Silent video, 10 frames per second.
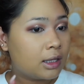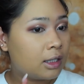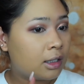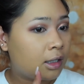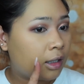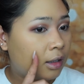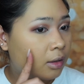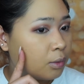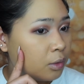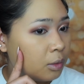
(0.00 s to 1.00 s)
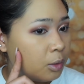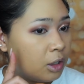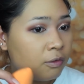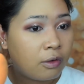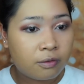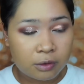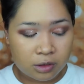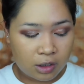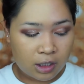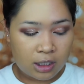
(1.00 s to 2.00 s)
the Huda Beauty Full
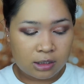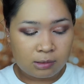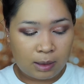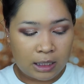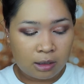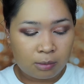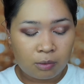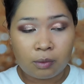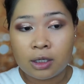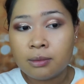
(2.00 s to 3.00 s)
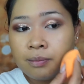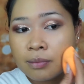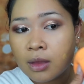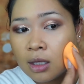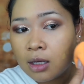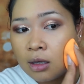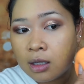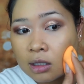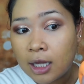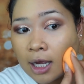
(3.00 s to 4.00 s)
Filter is my #1
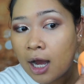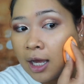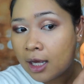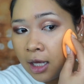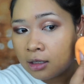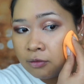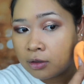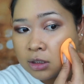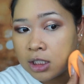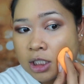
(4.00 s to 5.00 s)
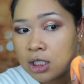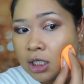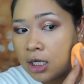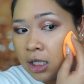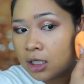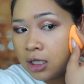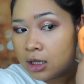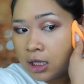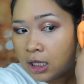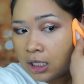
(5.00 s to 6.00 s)
like high-end foundation, and
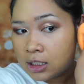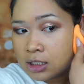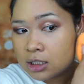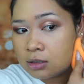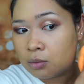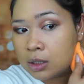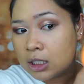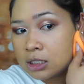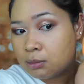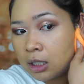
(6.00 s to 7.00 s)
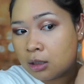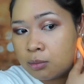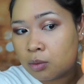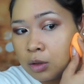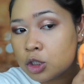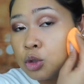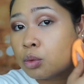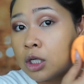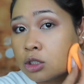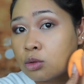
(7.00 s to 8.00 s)
then this one is my #1
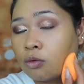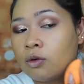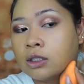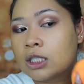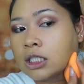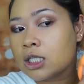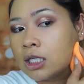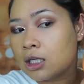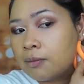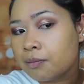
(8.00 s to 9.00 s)
drugstore foundation.